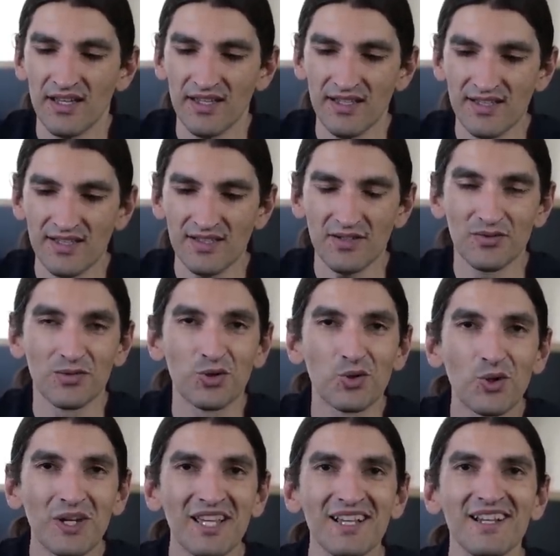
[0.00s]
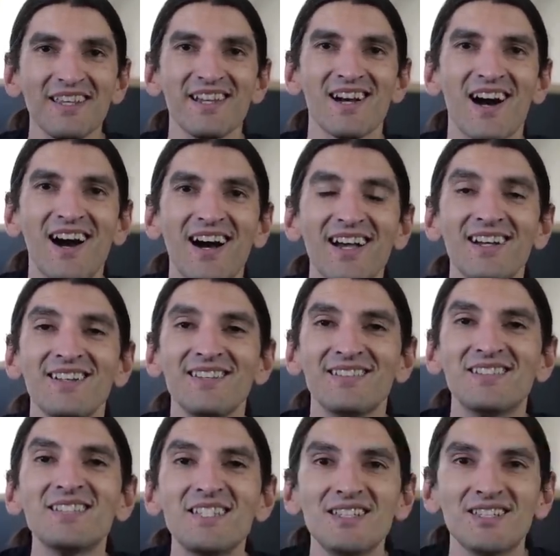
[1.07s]
It's really highly
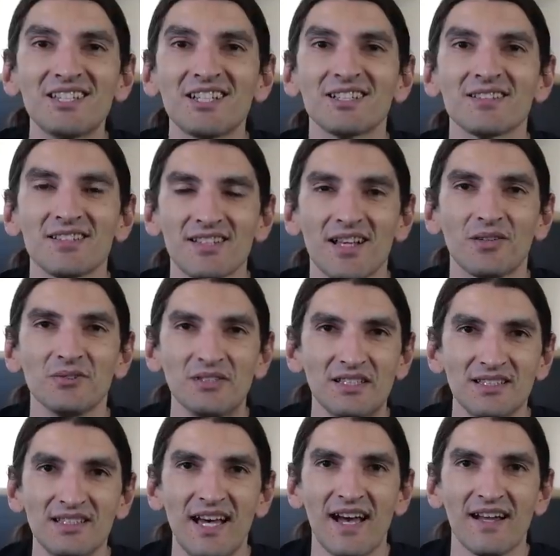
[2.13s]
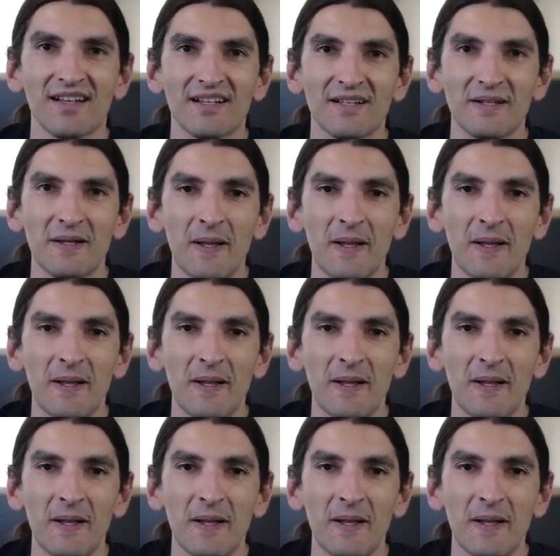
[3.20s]
detailed sounding deck.